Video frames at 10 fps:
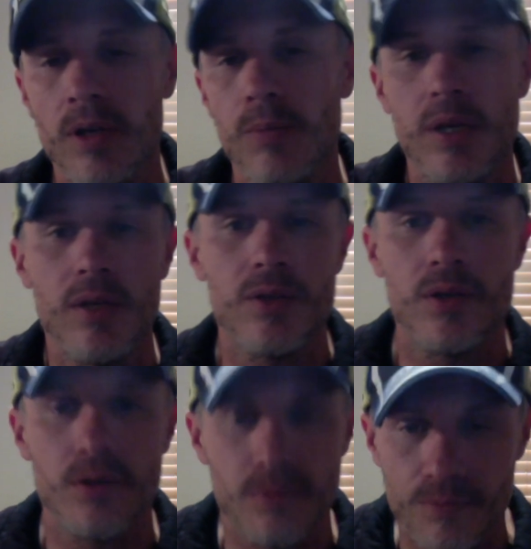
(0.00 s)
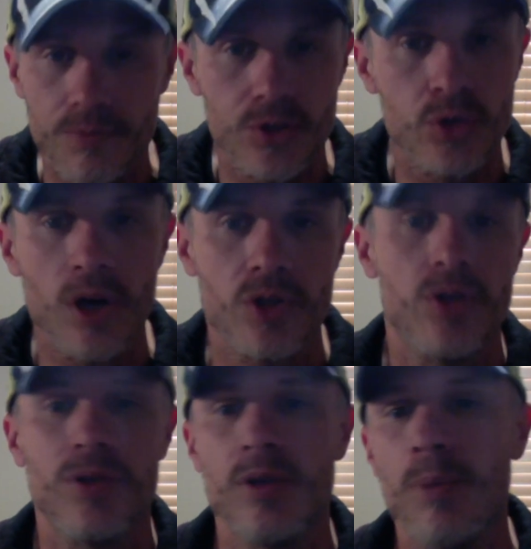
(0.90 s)
can be considered
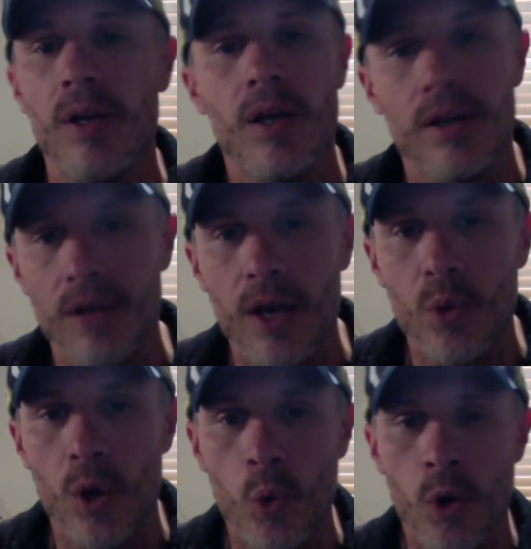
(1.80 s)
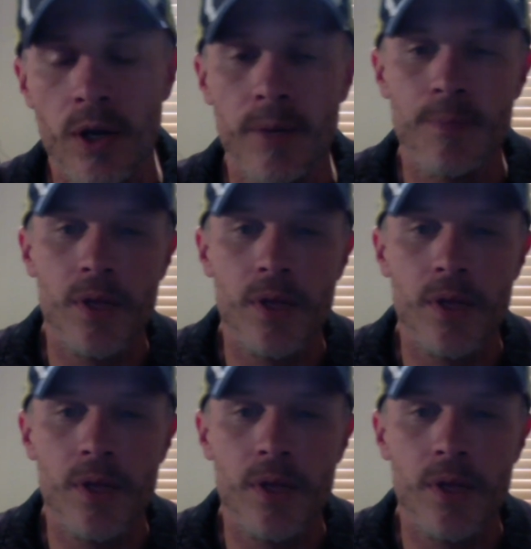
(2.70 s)
structures, depending on how you want to word it.